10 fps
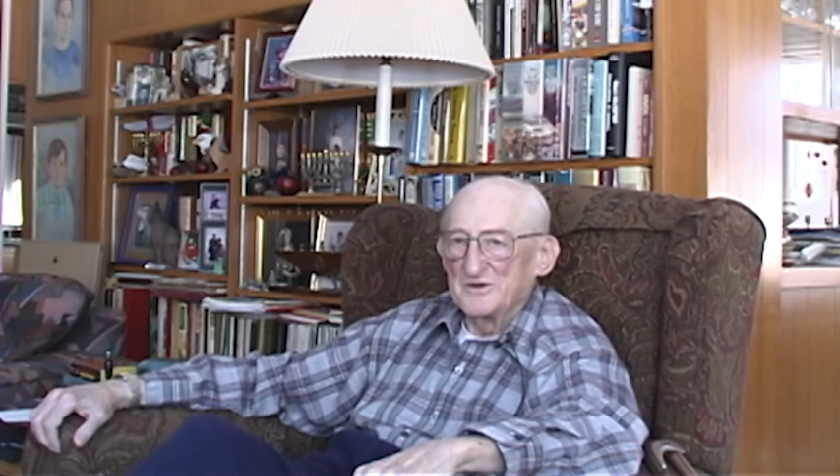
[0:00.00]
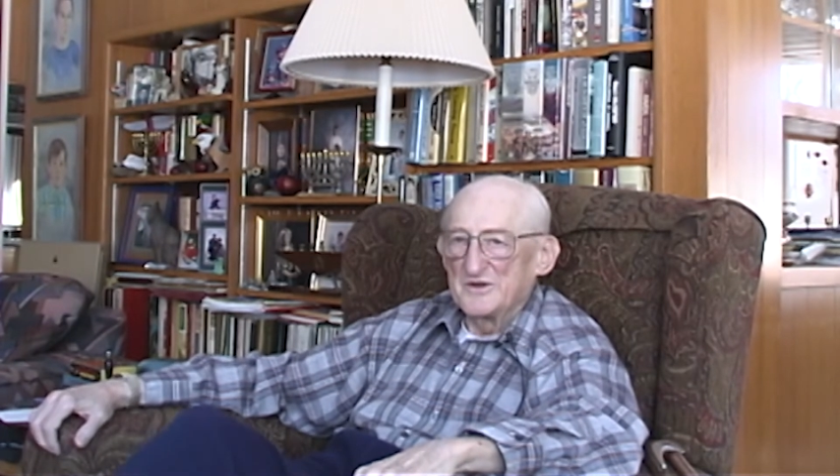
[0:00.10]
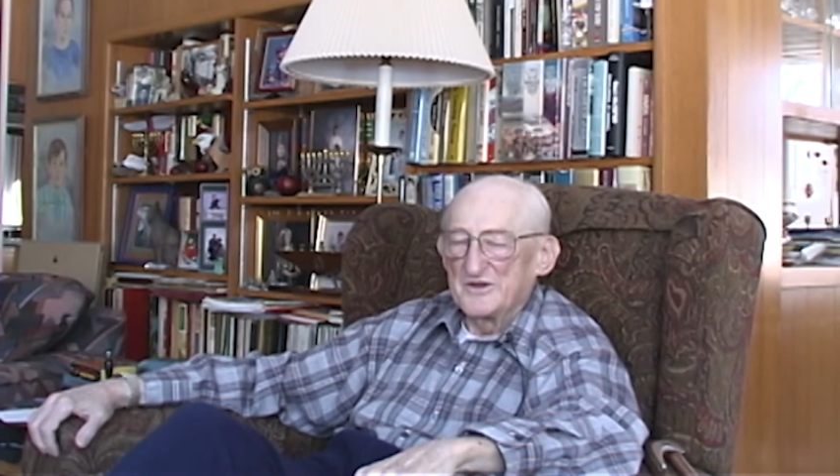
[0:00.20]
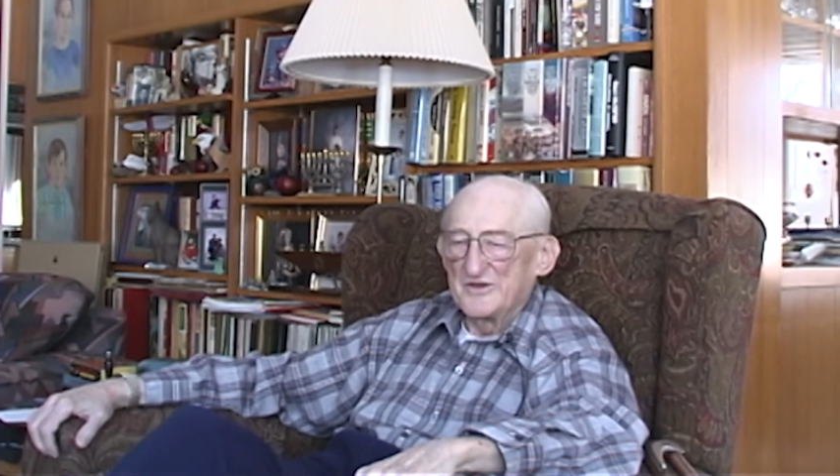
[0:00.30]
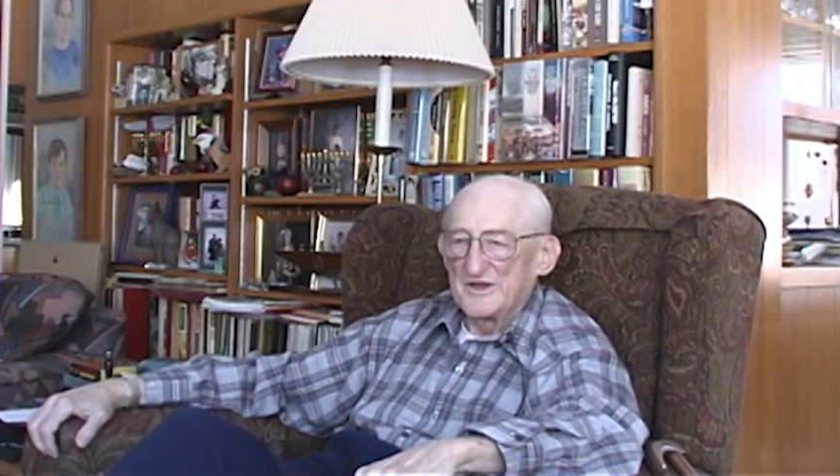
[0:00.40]
had
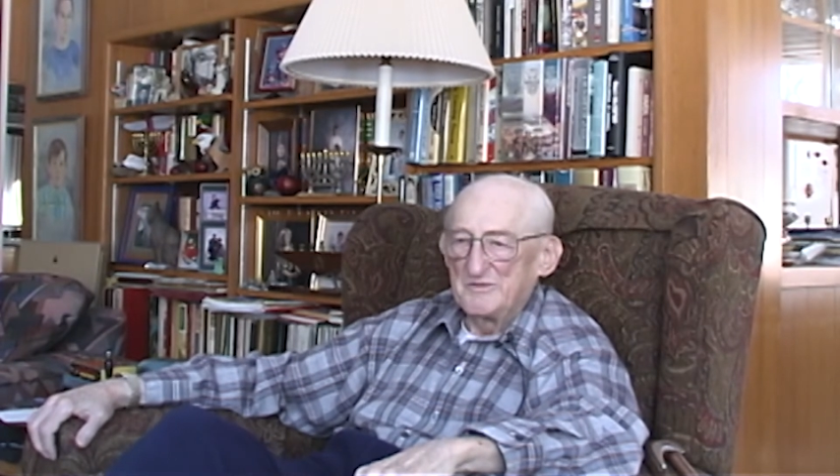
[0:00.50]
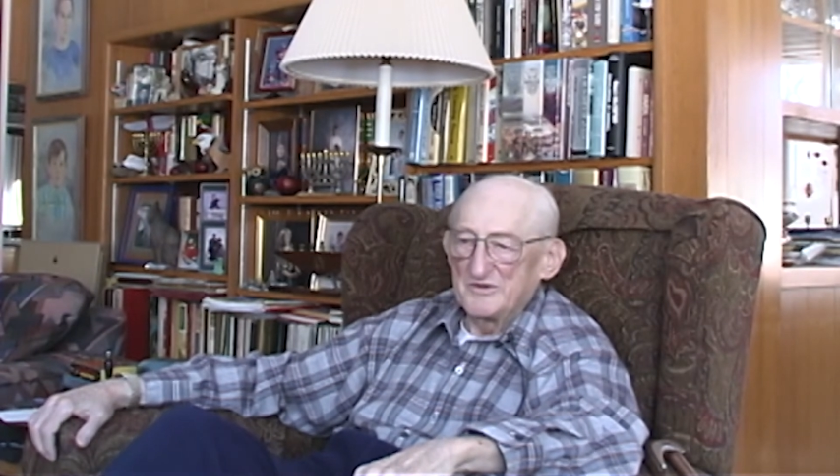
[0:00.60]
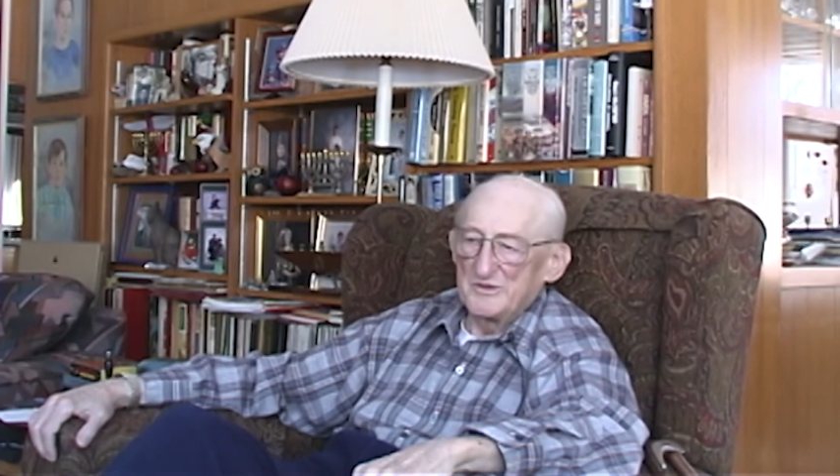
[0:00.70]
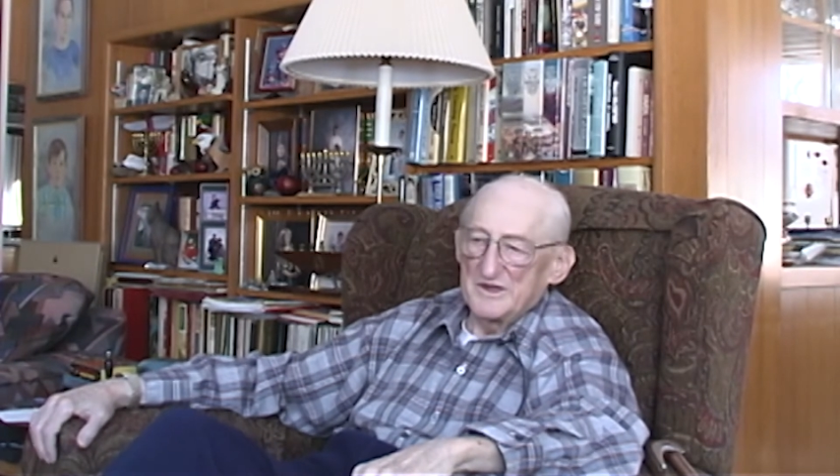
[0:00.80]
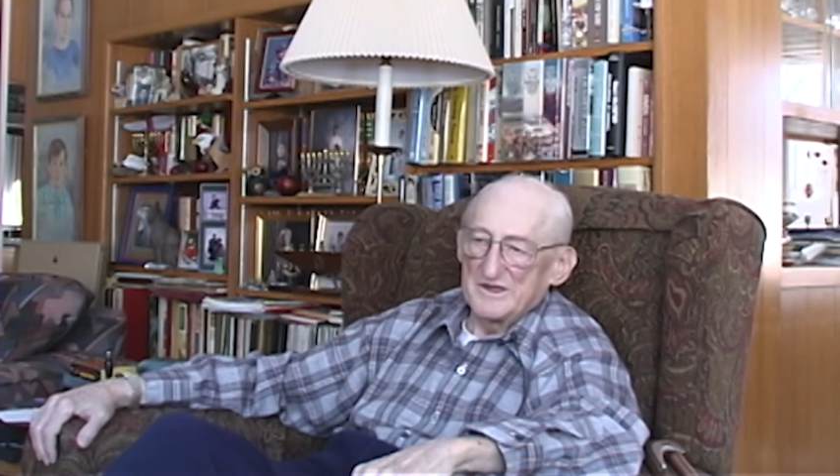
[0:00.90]
escaped
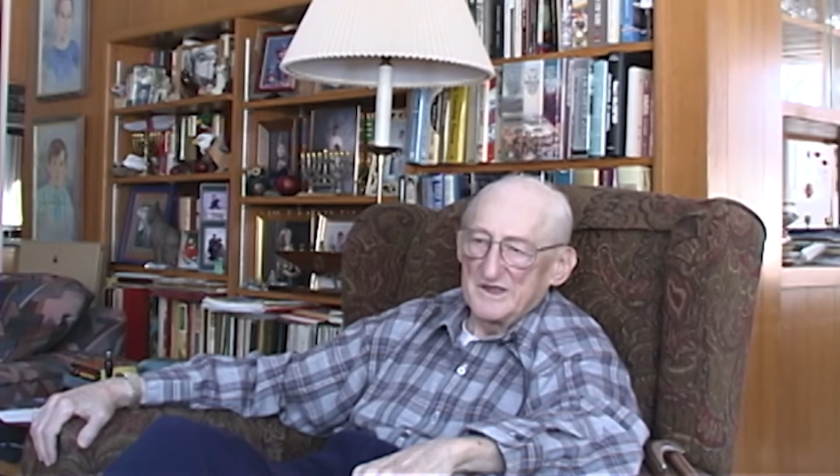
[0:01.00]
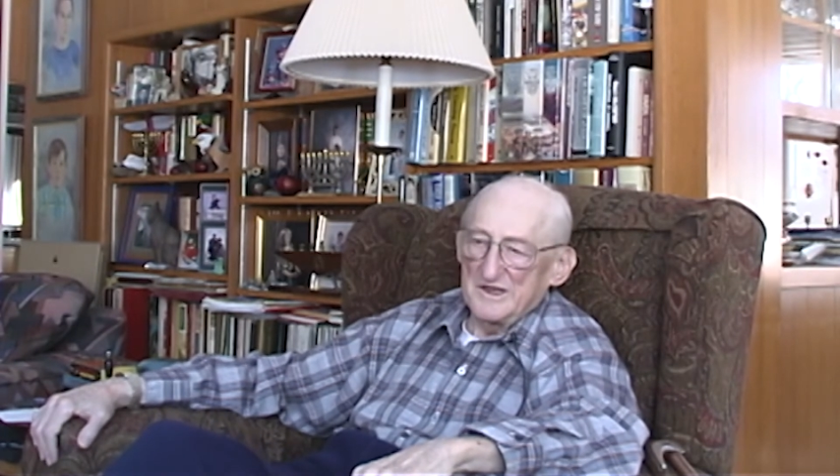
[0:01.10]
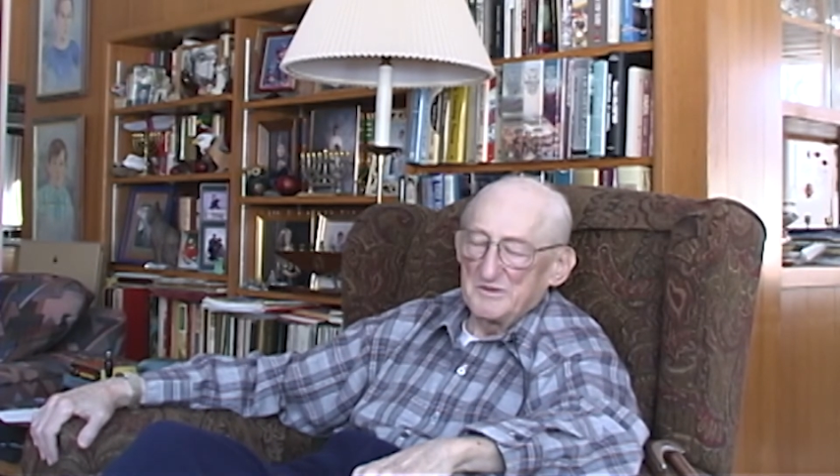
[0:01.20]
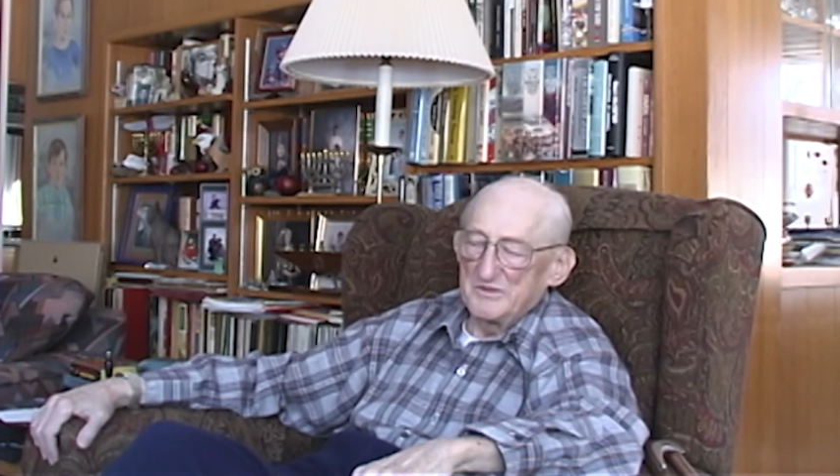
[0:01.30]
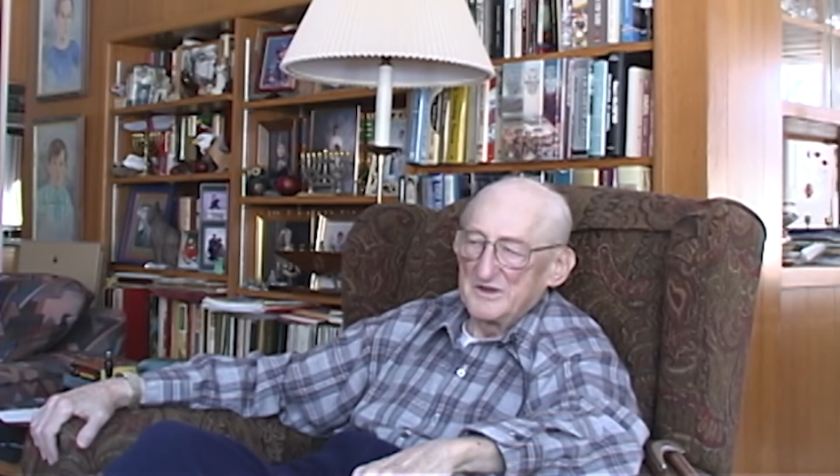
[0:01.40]
from that
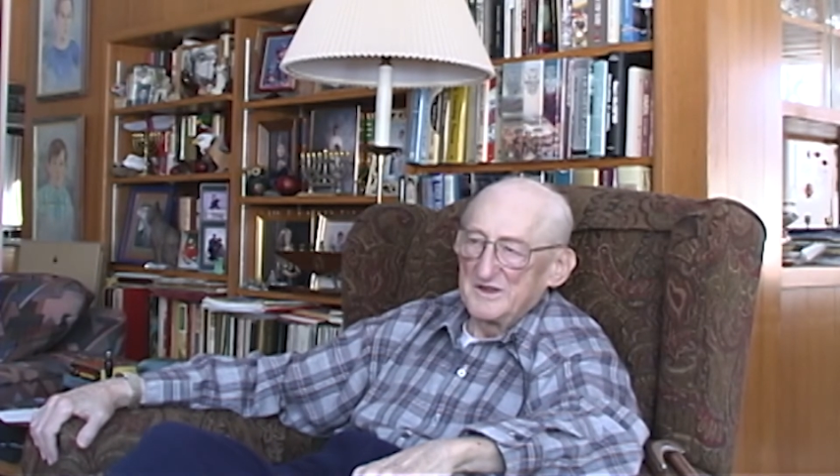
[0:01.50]
camp,